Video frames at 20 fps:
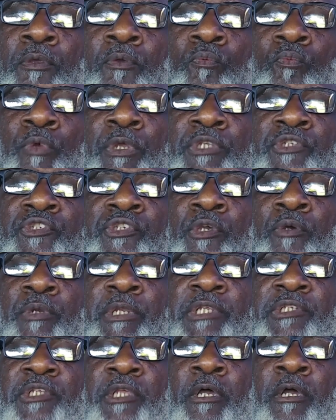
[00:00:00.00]
When
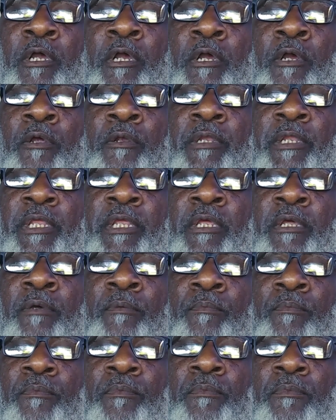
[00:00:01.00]
Judas heard him,